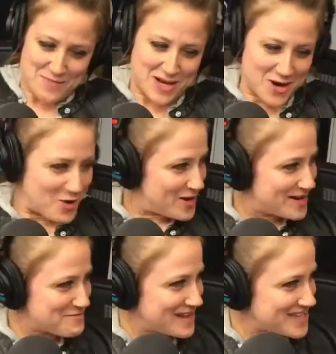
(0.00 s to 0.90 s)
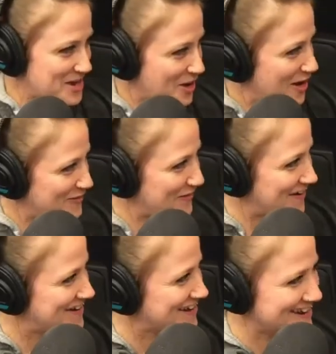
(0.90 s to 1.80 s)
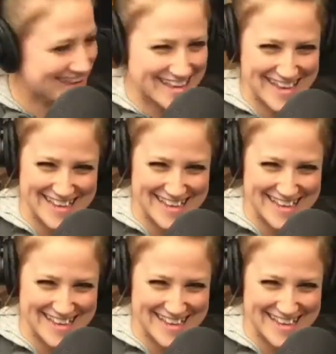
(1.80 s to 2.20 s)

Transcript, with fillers: I'm gonna go. I'm gonna take off. Now in